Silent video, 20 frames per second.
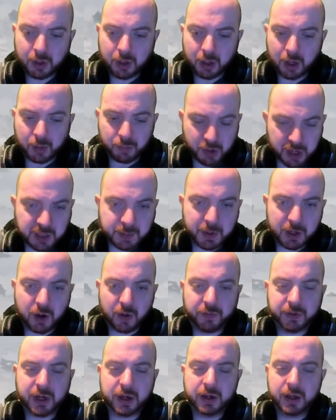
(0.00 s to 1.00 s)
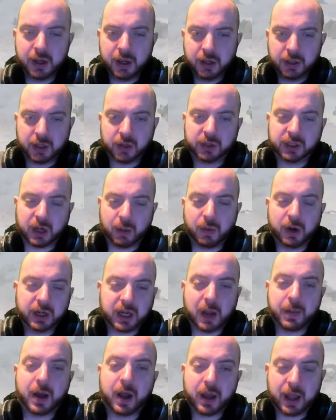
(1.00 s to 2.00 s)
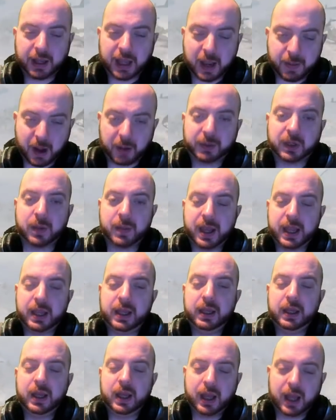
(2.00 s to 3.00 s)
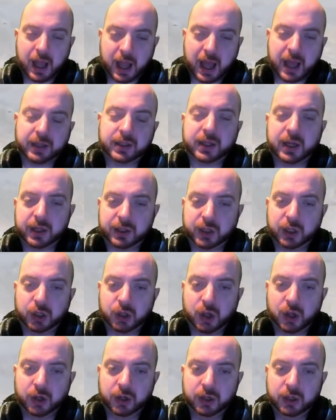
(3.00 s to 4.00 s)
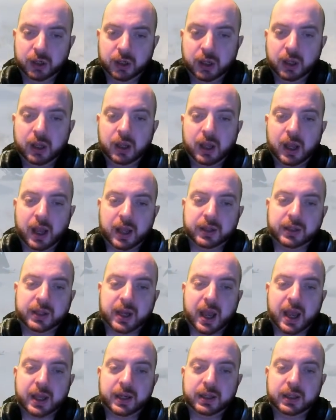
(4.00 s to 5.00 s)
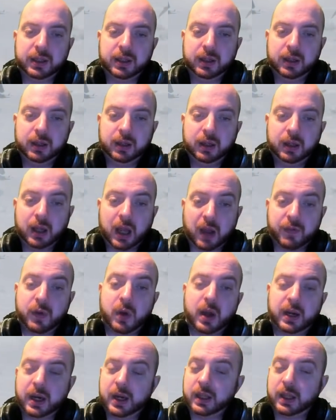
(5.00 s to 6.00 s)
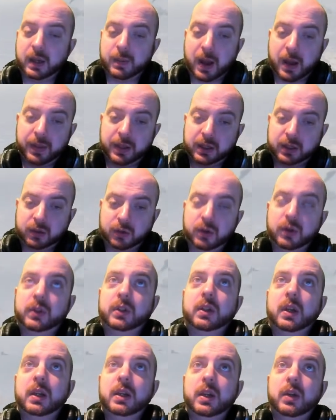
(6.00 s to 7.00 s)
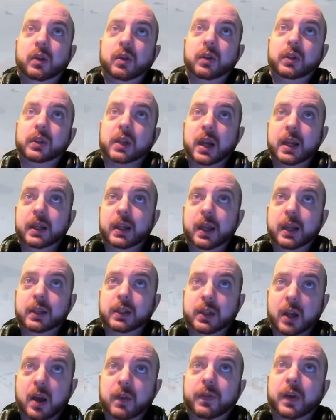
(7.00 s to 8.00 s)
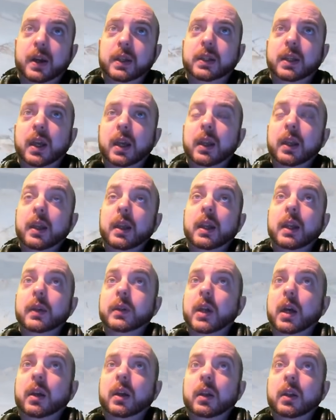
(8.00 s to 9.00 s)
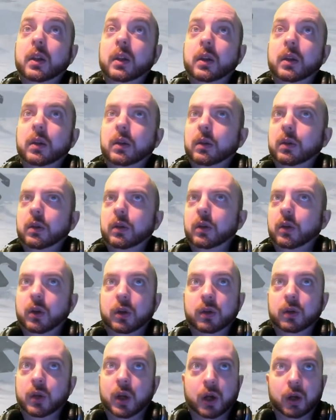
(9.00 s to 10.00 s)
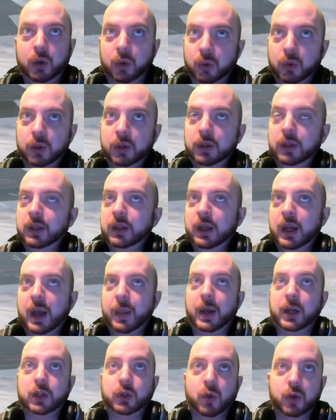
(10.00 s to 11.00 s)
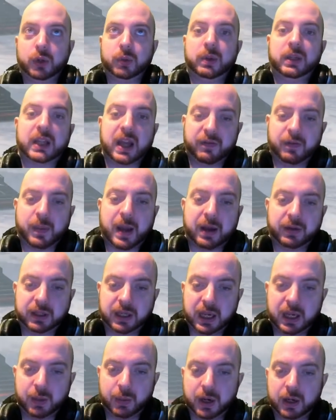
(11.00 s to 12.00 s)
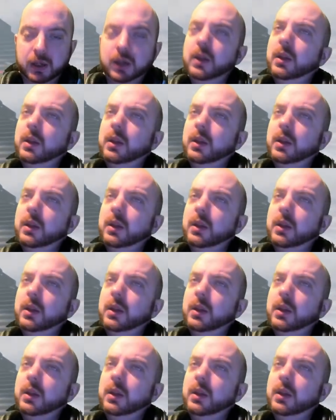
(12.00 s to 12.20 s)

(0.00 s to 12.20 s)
reasonably confident. So someone came up to me at CitizenCon and said, "Have you heard anything about this new Crusader starfighter?" Like, no. And I talked to a dev about it, and they went,